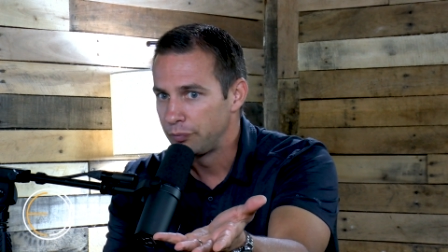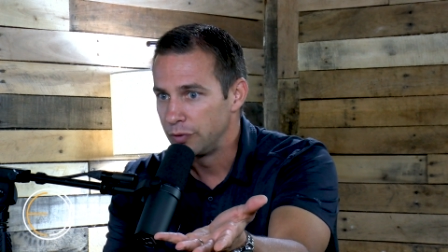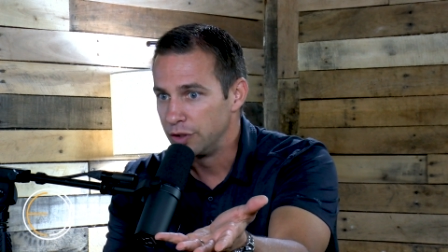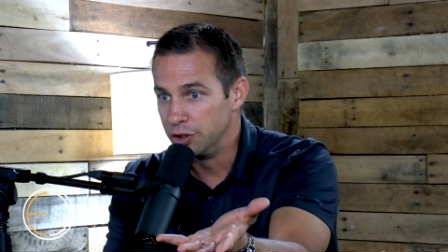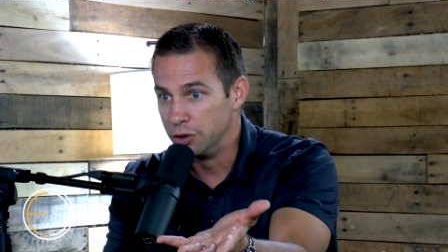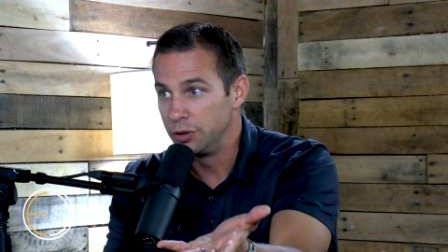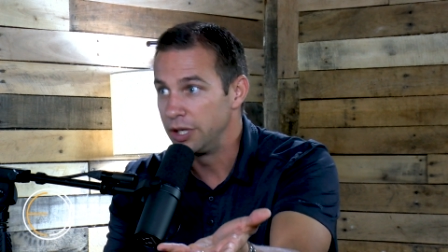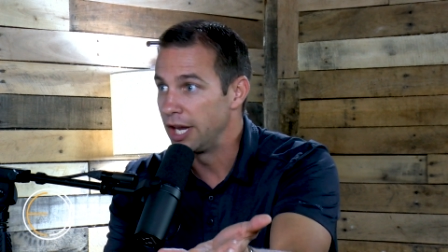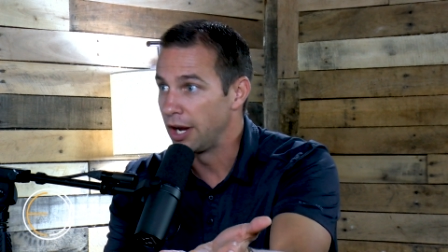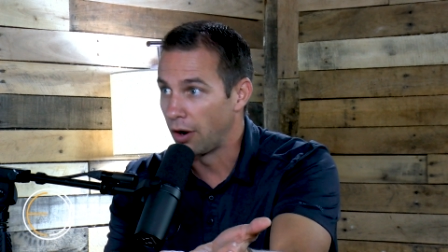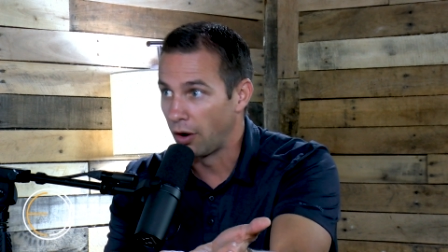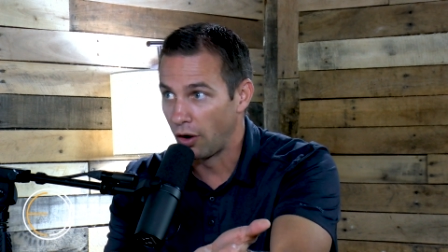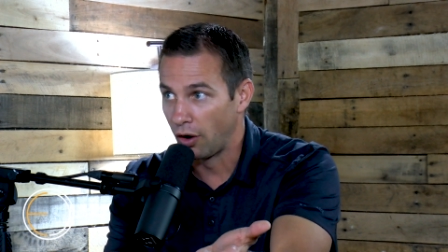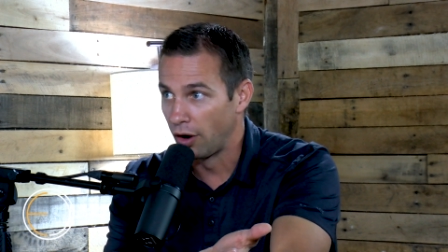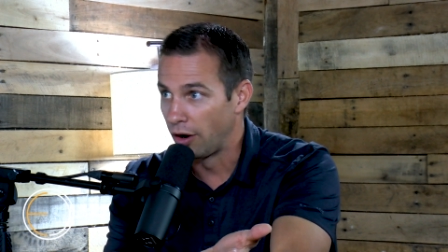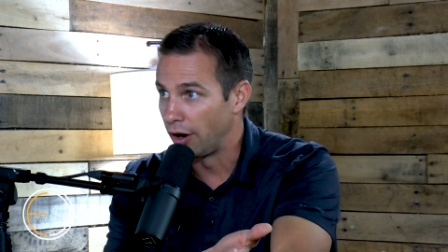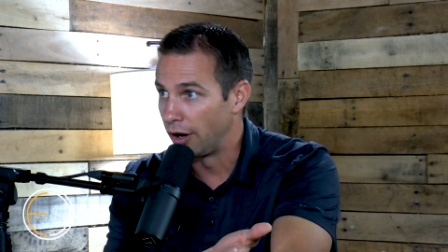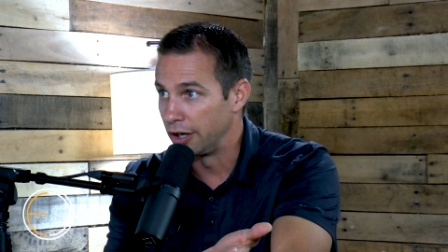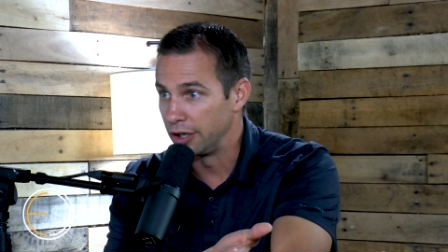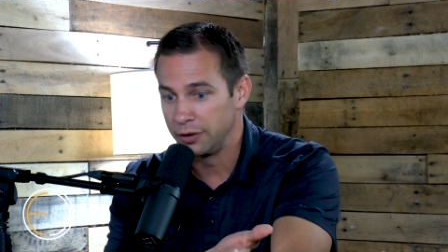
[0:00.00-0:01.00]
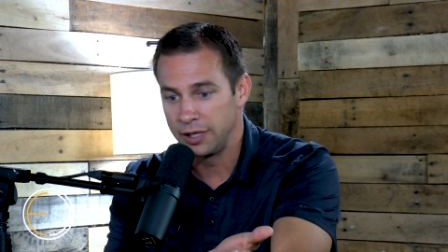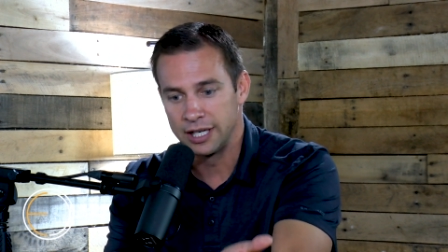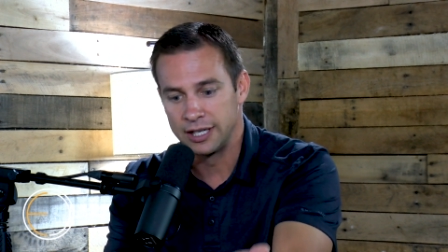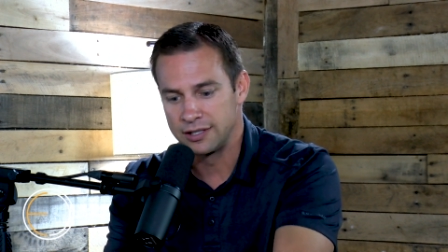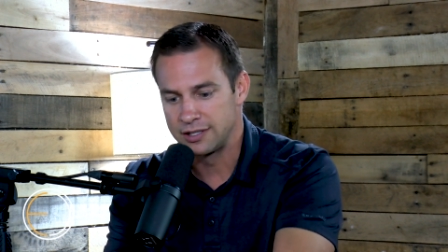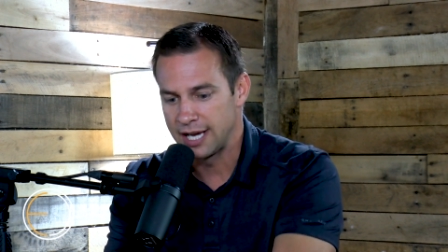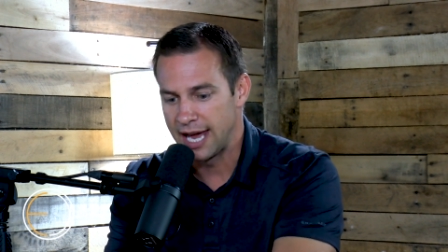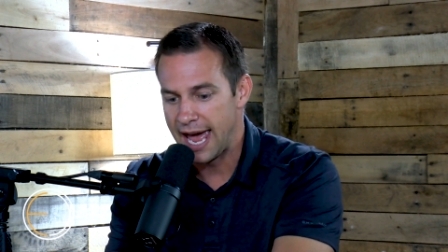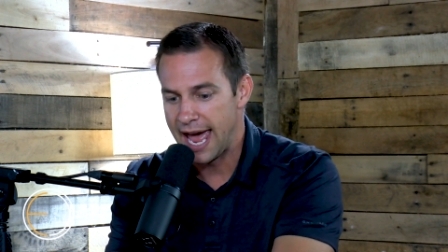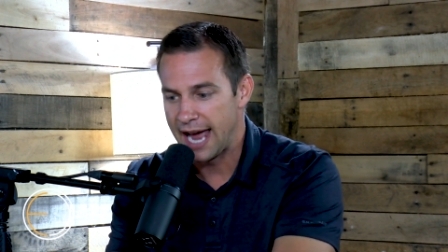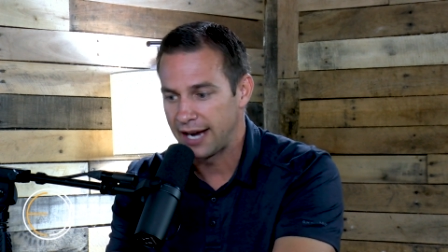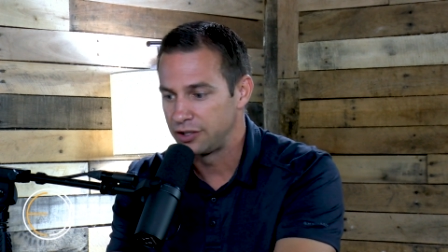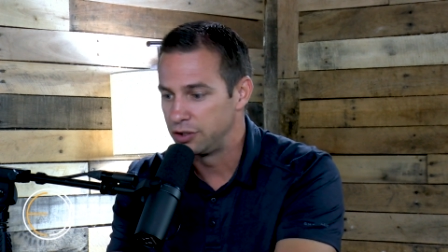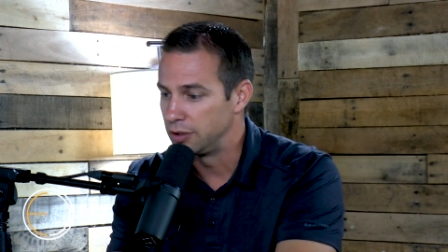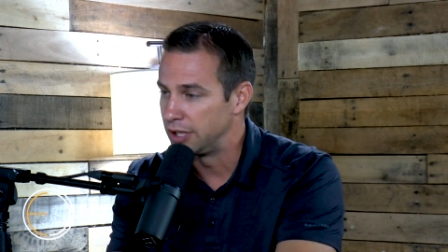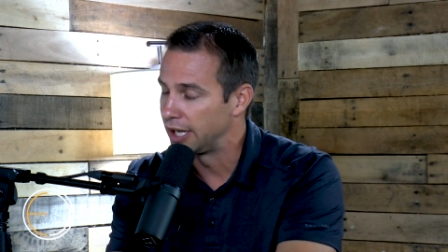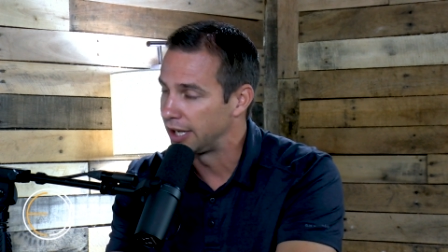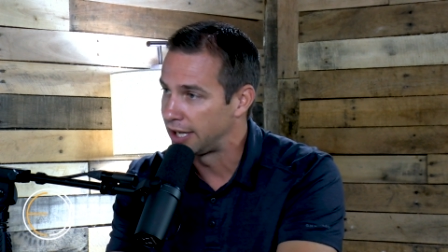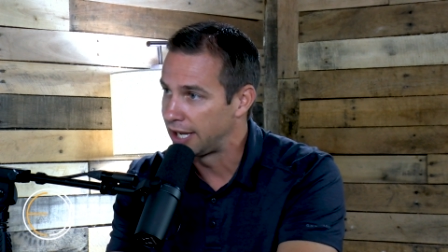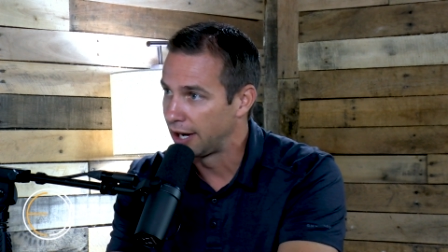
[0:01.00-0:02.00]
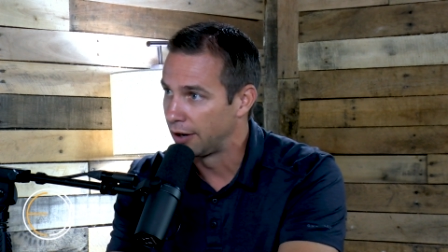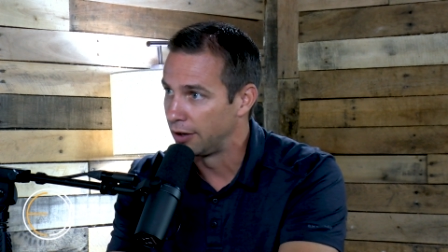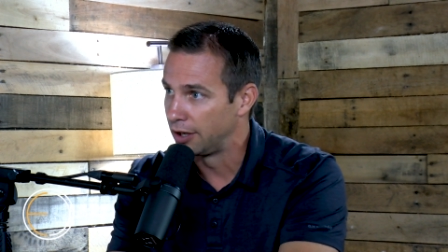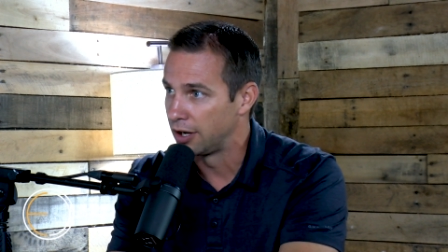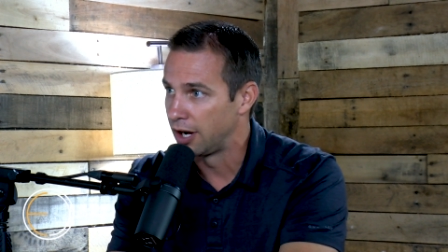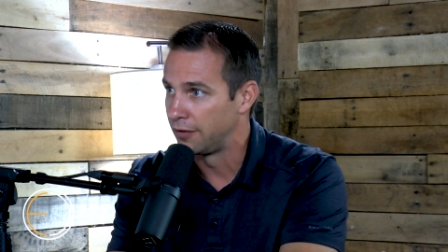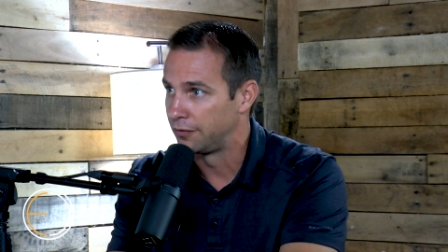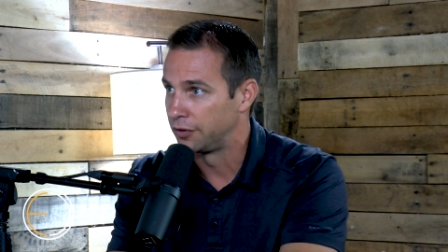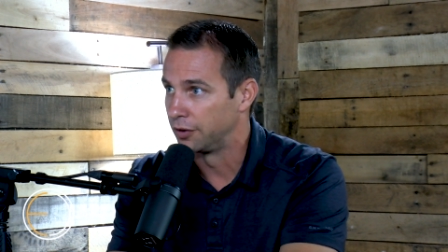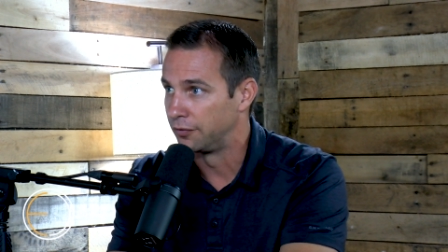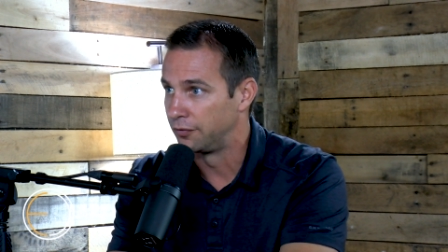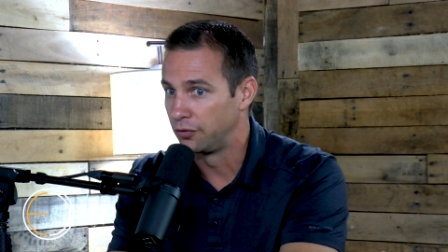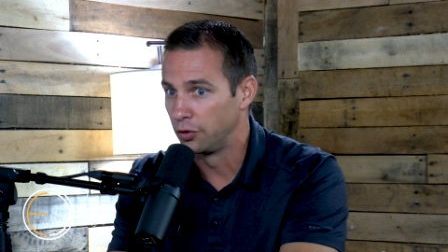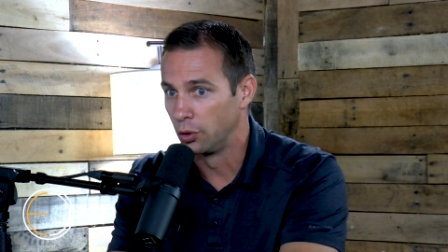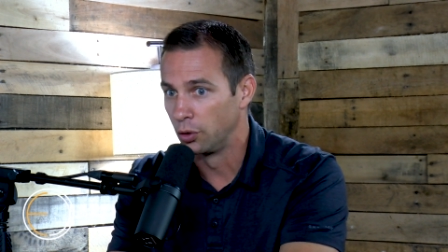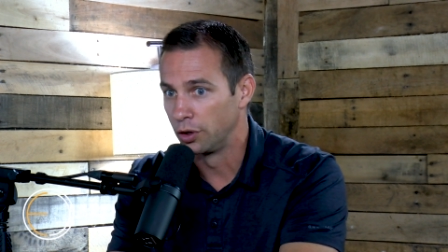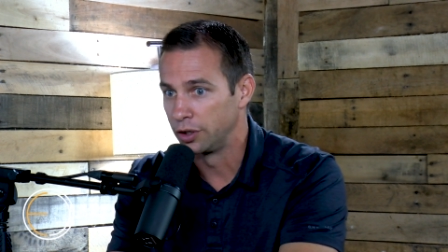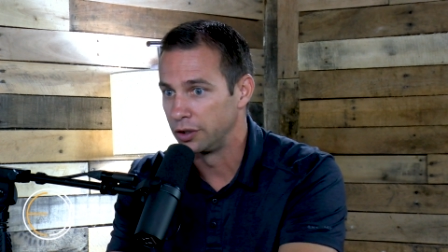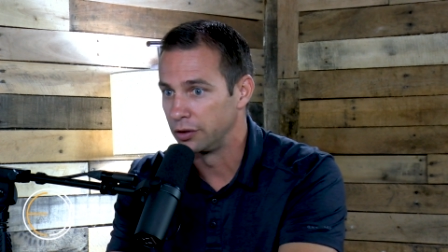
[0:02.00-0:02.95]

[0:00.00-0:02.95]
you get hurt, you get attacked, you get carried off the floor,